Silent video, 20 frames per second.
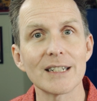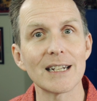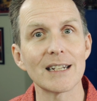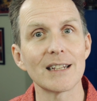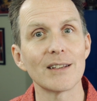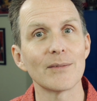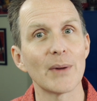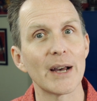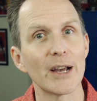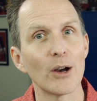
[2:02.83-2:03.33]
any
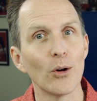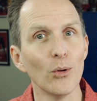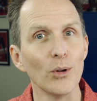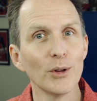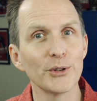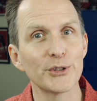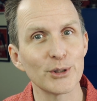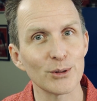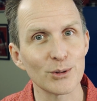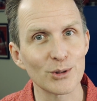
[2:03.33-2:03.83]
of my
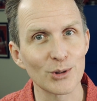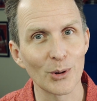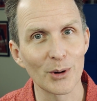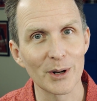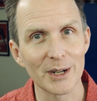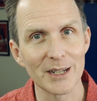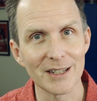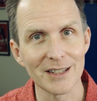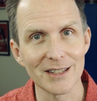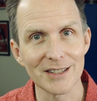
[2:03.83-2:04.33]
old
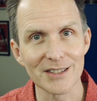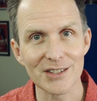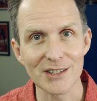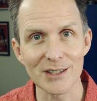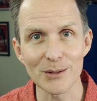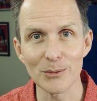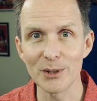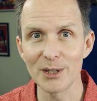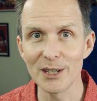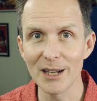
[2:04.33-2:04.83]
tutorials,
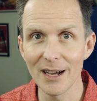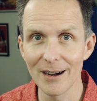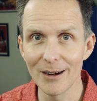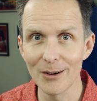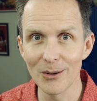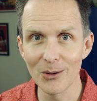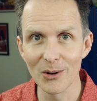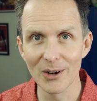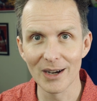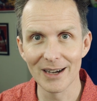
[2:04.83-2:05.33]
you would
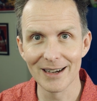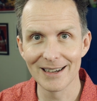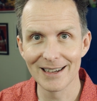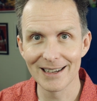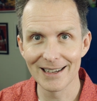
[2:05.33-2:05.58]
know